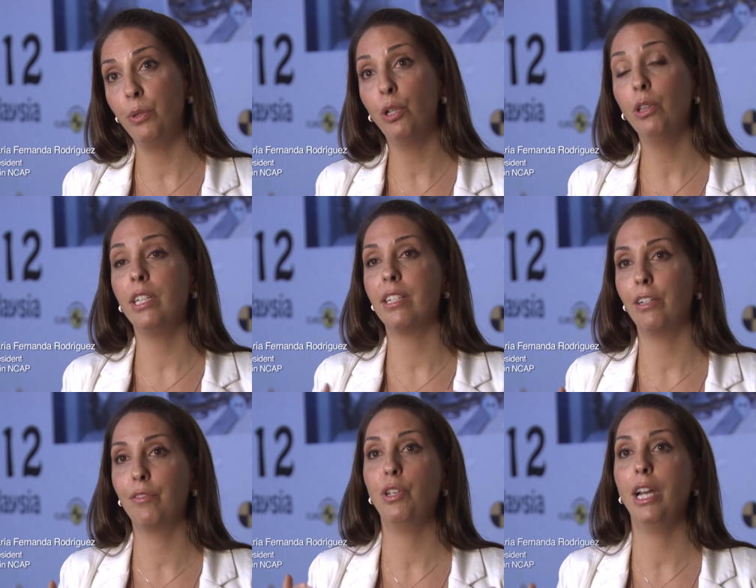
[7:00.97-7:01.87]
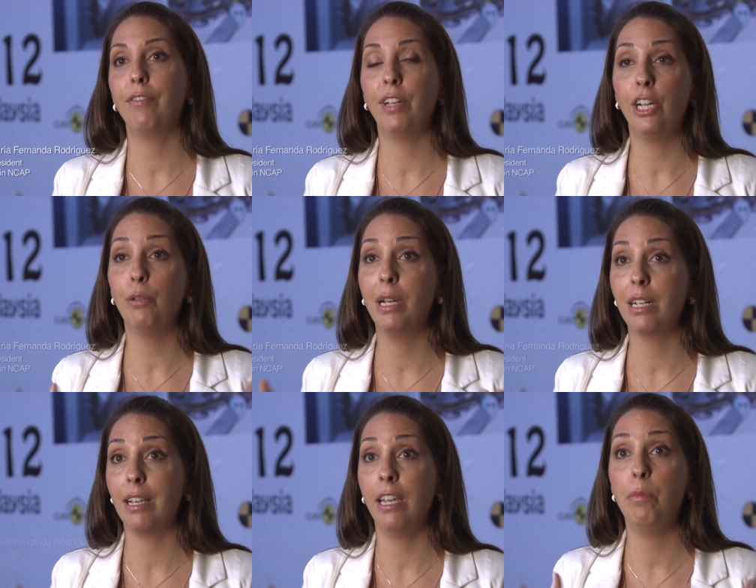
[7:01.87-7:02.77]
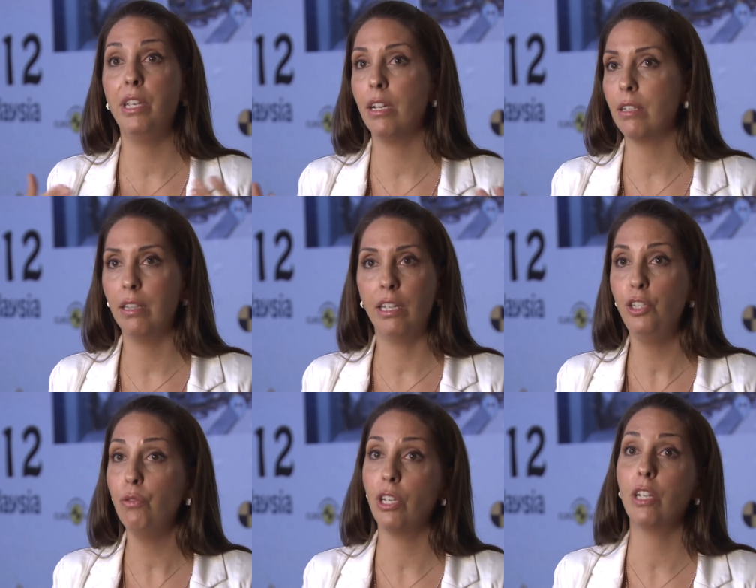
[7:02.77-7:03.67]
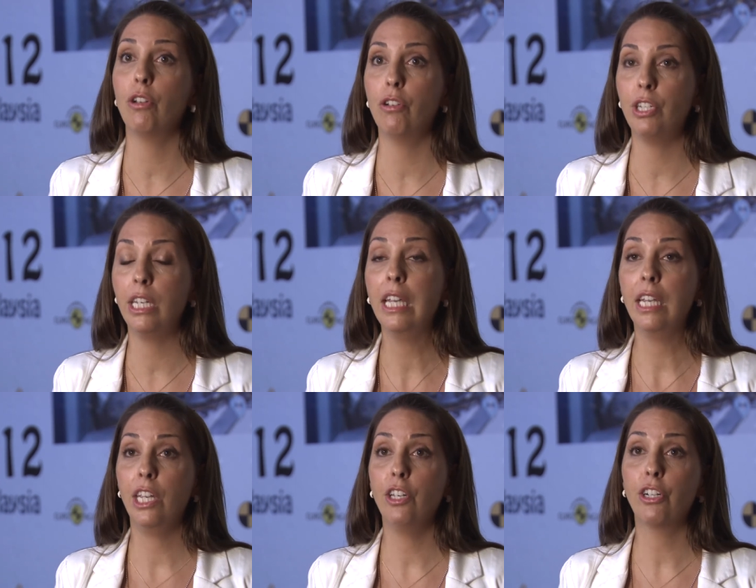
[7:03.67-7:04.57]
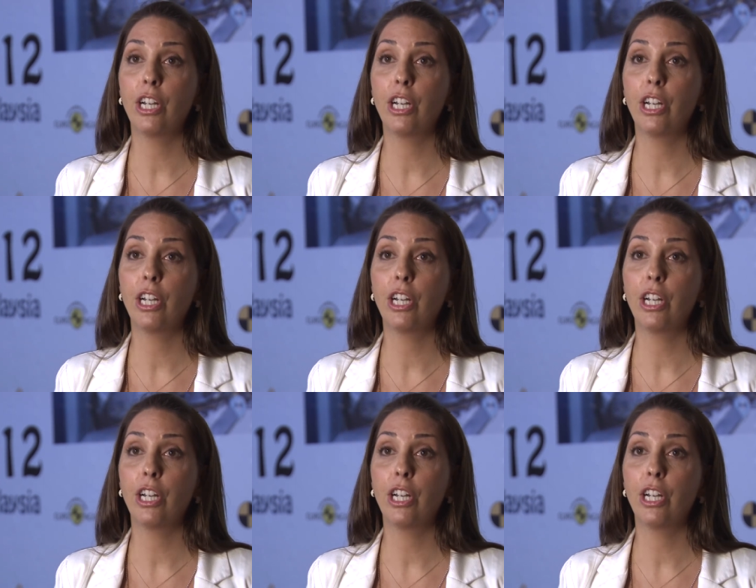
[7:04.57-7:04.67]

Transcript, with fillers: We all deserve to have airbags, ABS, and the new technology in our